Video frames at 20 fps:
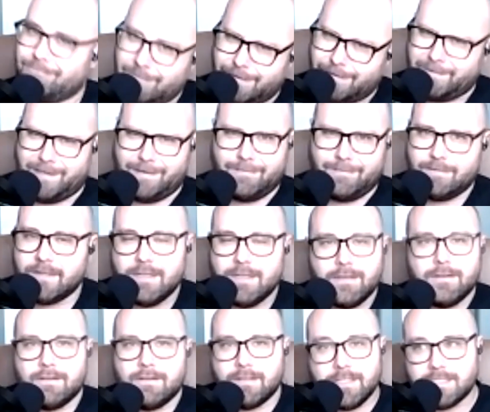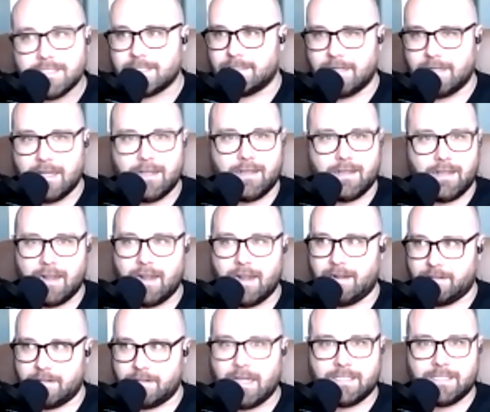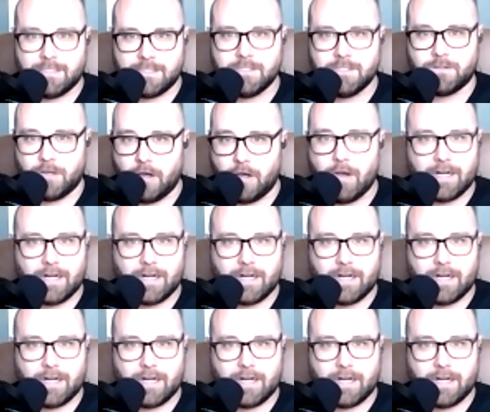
i mean listen, I, I, I still go.